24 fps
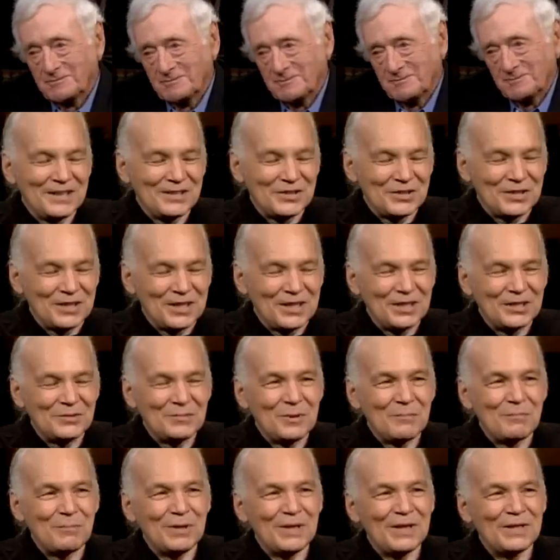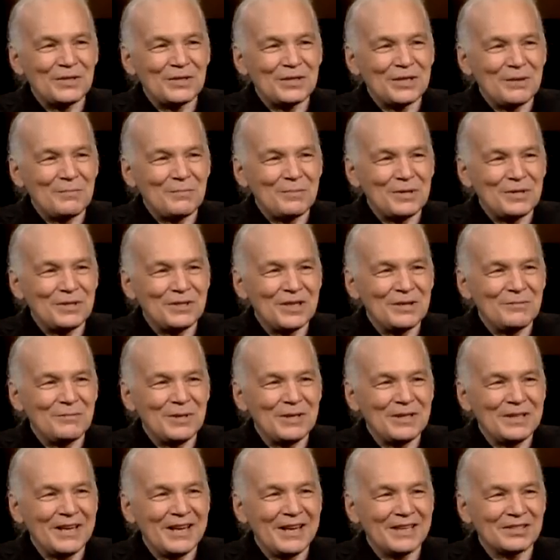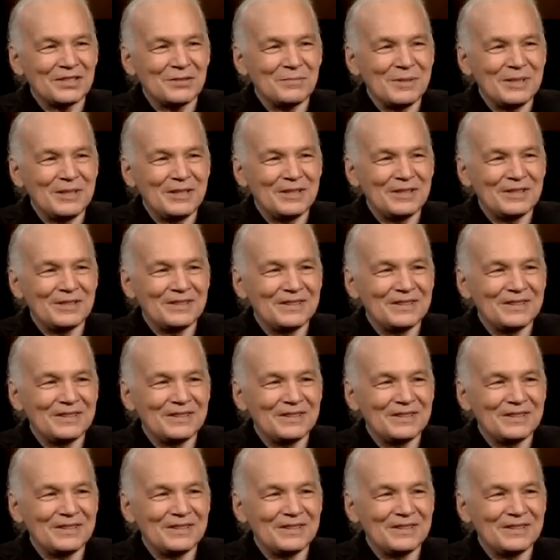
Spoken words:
Thanks, John. It's my pleasure. I appreciate being asked to be here.